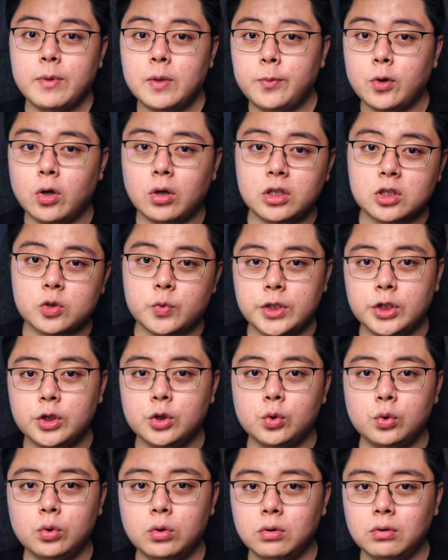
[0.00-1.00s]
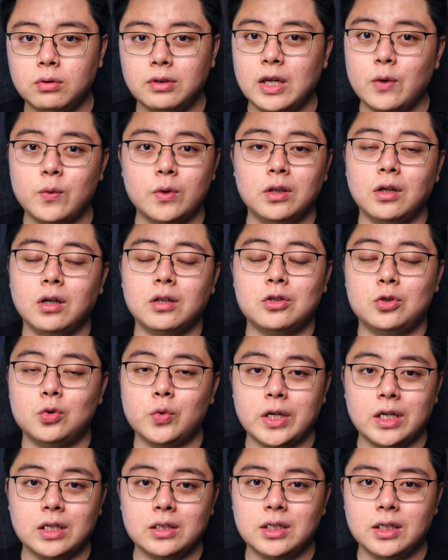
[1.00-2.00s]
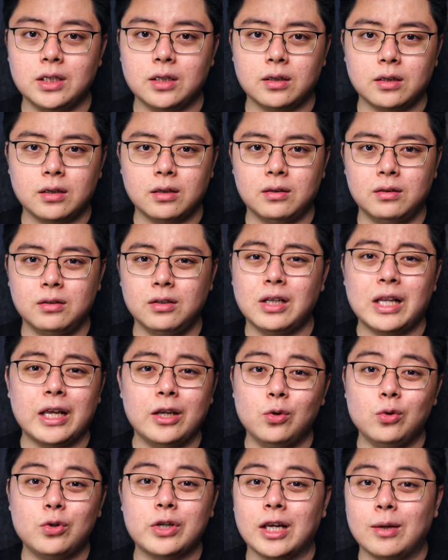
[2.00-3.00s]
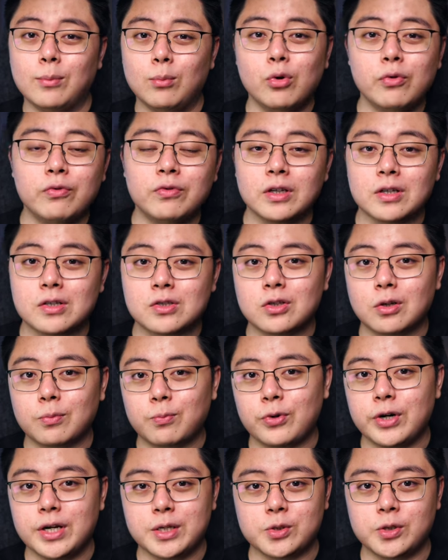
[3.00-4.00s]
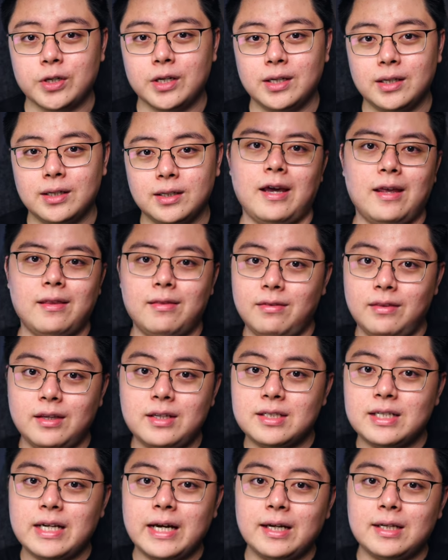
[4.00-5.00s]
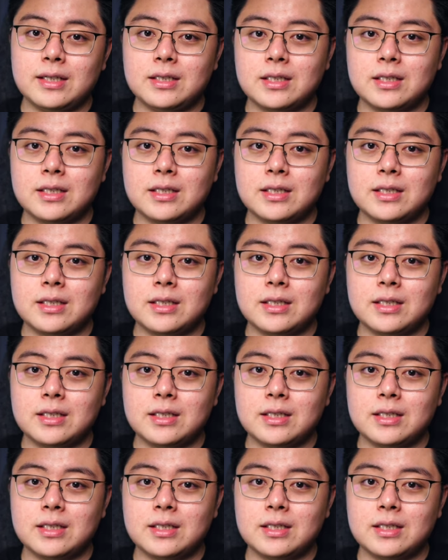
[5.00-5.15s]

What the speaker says: me be honest with you, that will not do anything. Not like you can move the stock price, right? And this guy